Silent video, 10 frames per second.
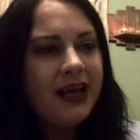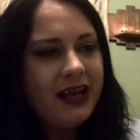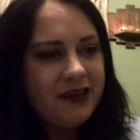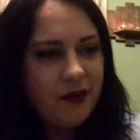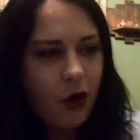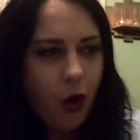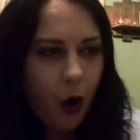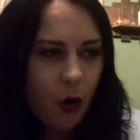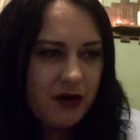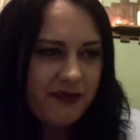is a
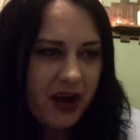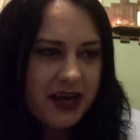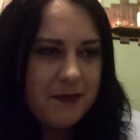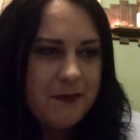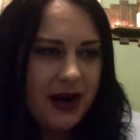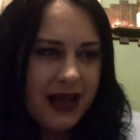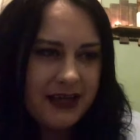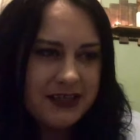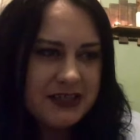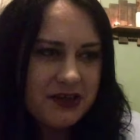horrifying
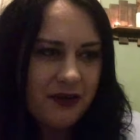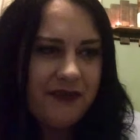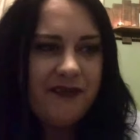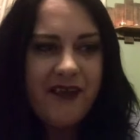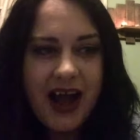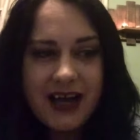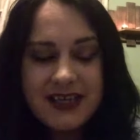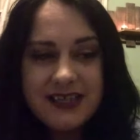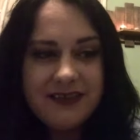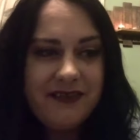blend of
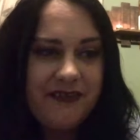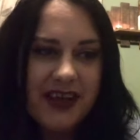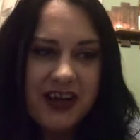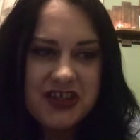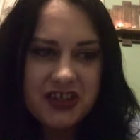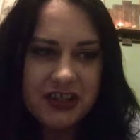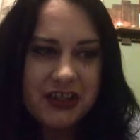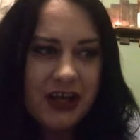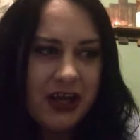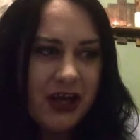fact and fiction